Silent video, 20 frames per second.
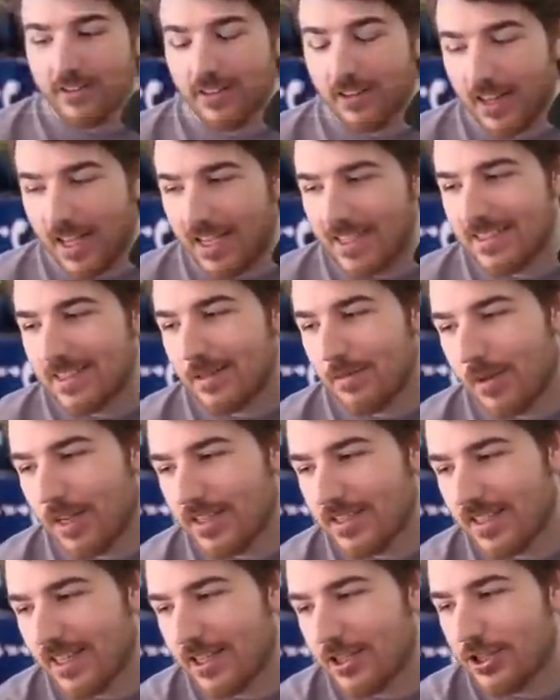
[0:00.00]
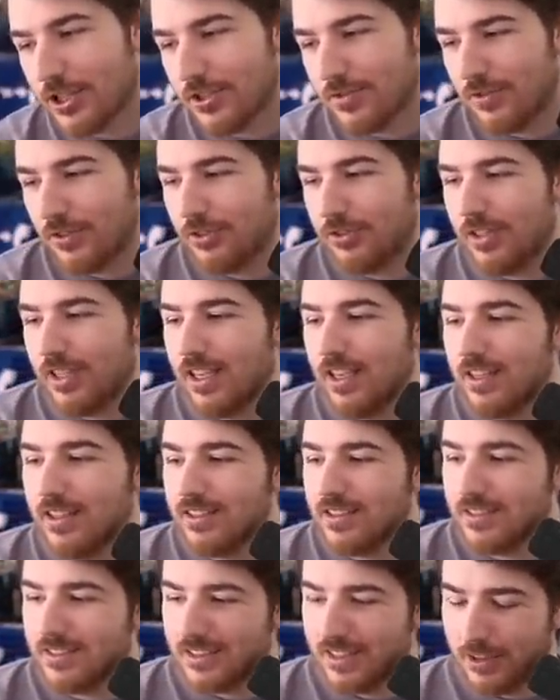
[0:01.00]
the last time I said just vote
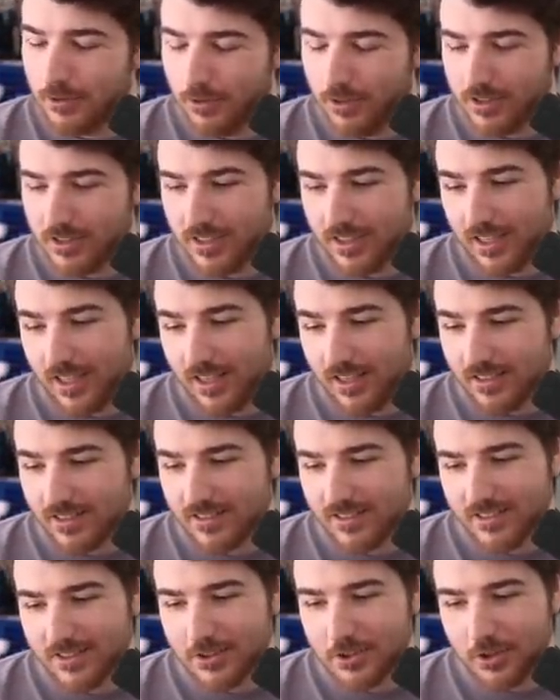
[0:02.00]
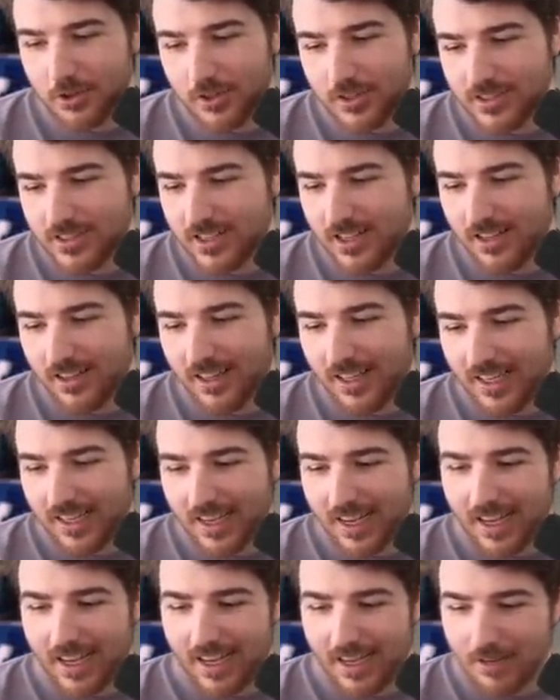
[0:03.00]
yes, it was a yes. So it's not like
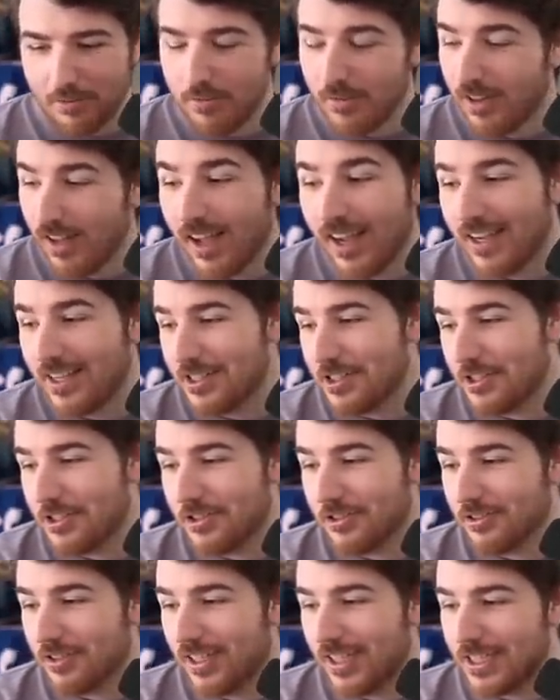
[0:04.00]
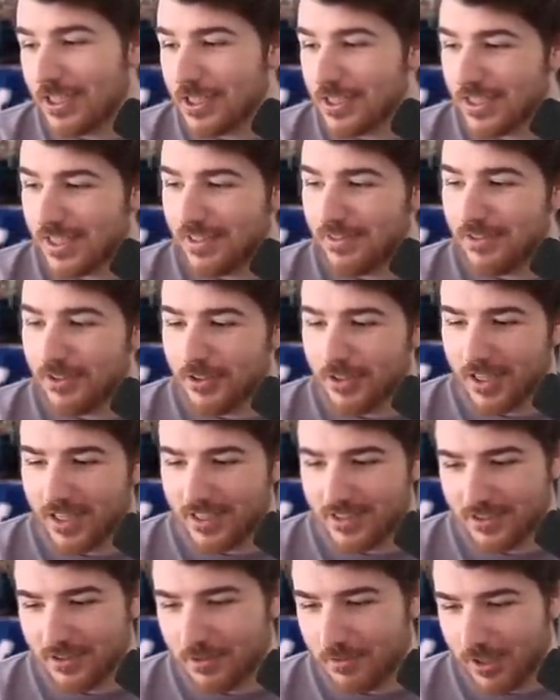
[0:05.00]
I'm lying to you. I just say vote
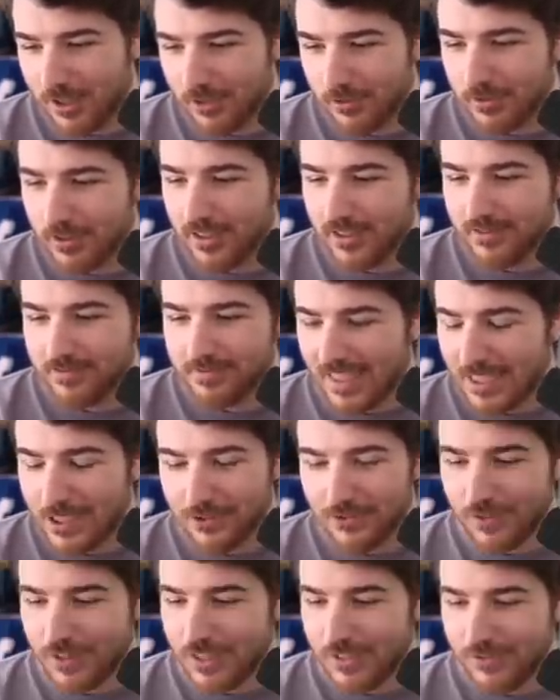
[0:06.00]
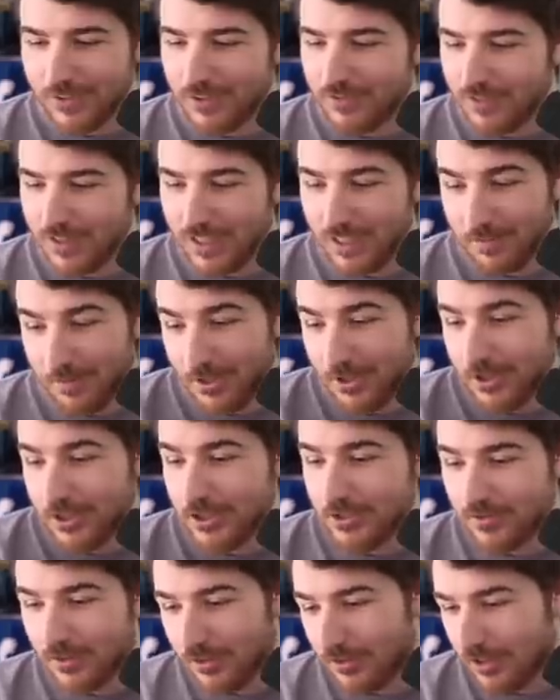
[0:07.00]
yes no matter what. It's a 50 50. I mean, you could
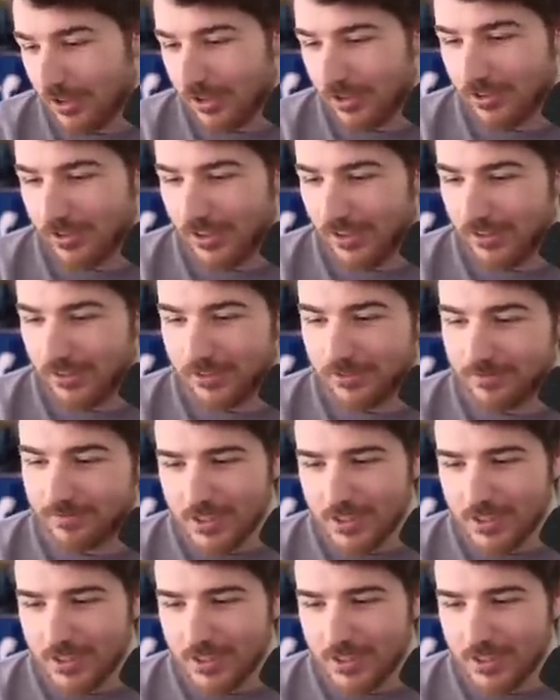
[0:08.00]
just vote no. I don't know.